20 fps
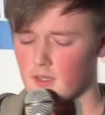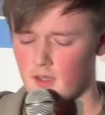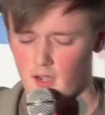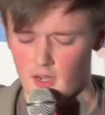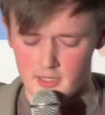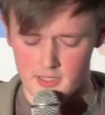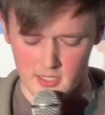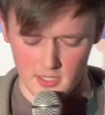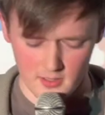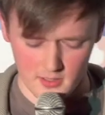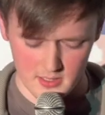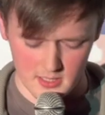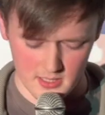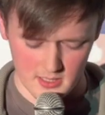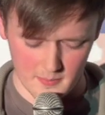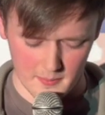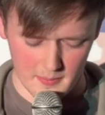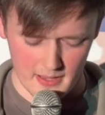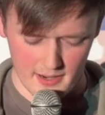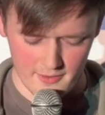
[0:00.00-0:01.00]
I took to
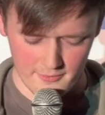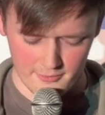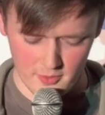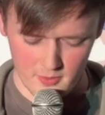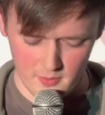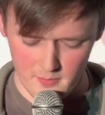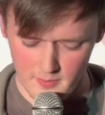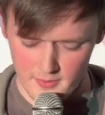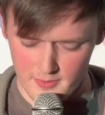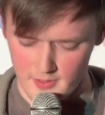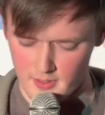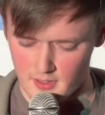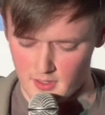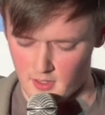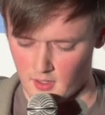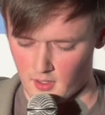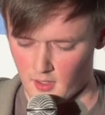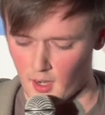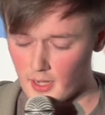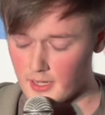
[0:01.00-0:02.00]
the platform that
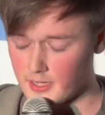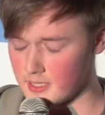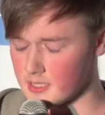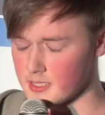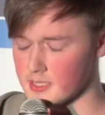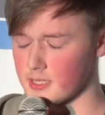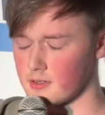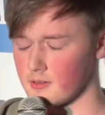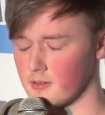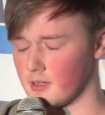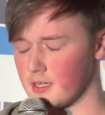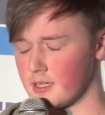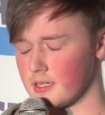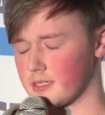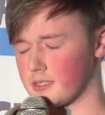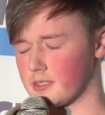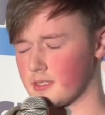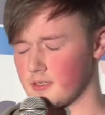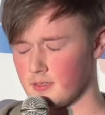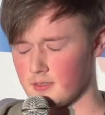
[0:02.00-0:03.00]
I consider at
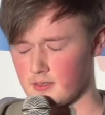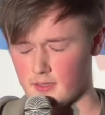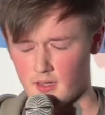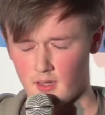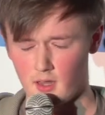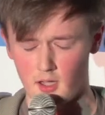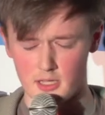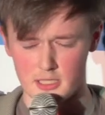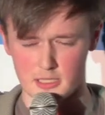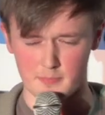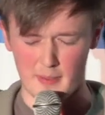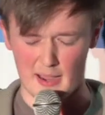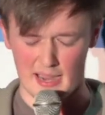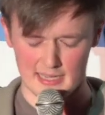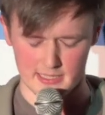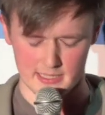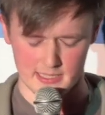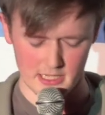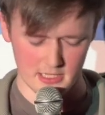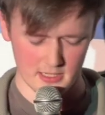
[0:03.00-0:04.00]
least the last
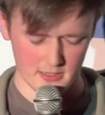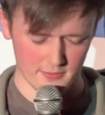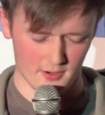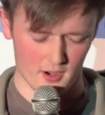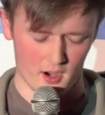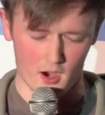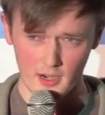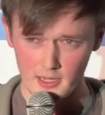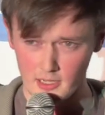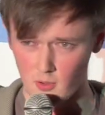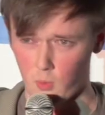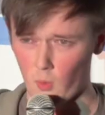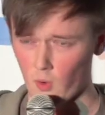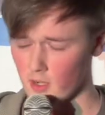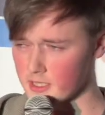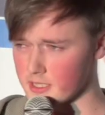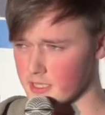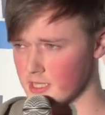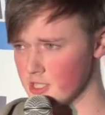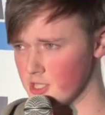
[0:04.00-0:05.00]
bastion of high
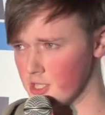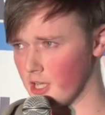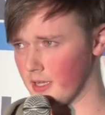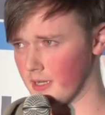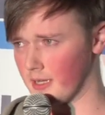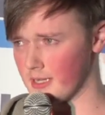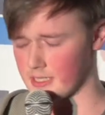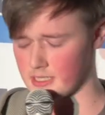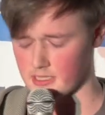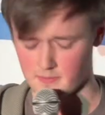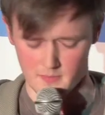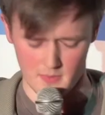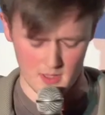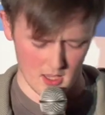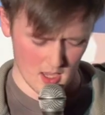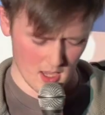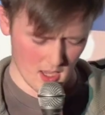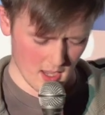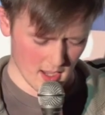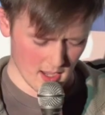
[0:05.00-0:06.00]
quality journalism.
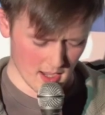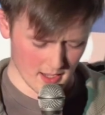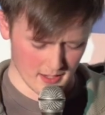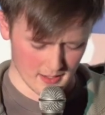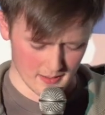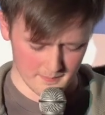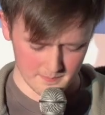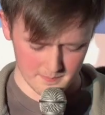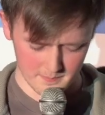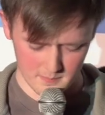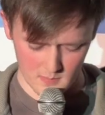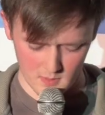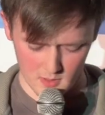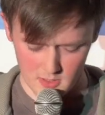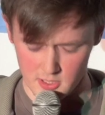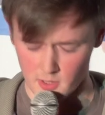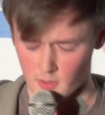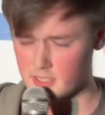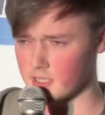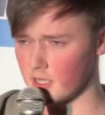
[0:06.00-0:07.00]

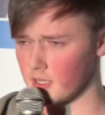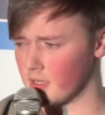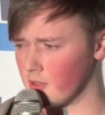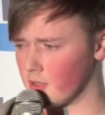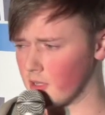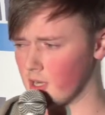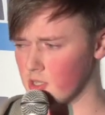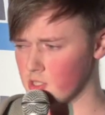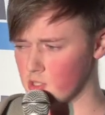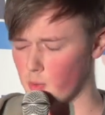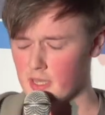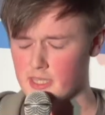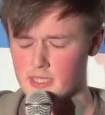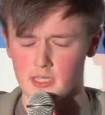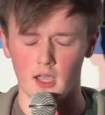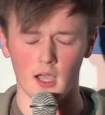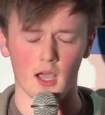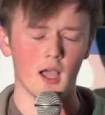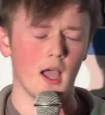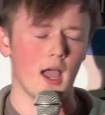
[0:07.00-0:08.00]
So I started looking at
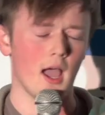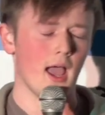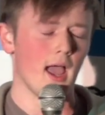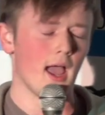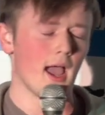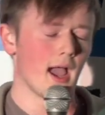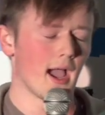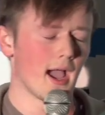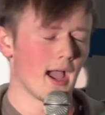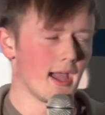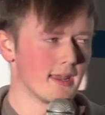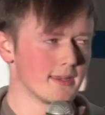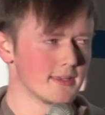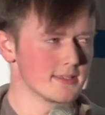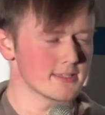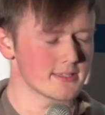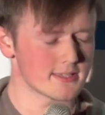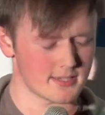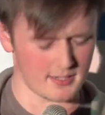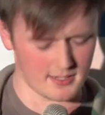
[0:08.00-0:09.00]
Twitter,
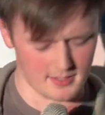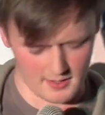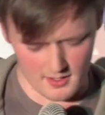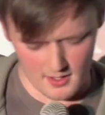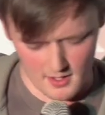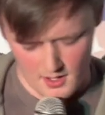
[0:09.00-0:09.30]
and